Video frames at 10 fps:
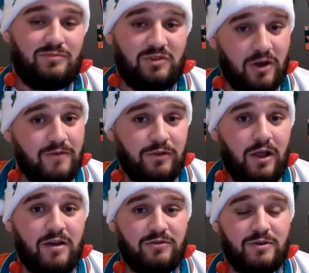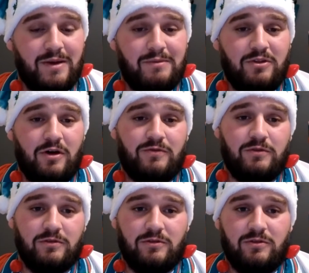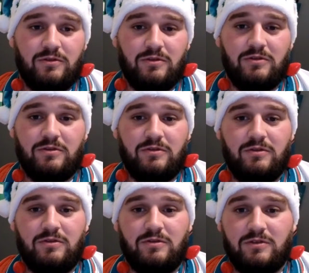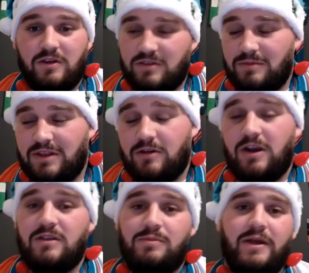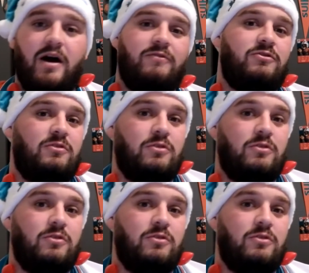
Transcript: Tough loss for the Miami Dolphins. Doesn't mean they're out of the playoffs.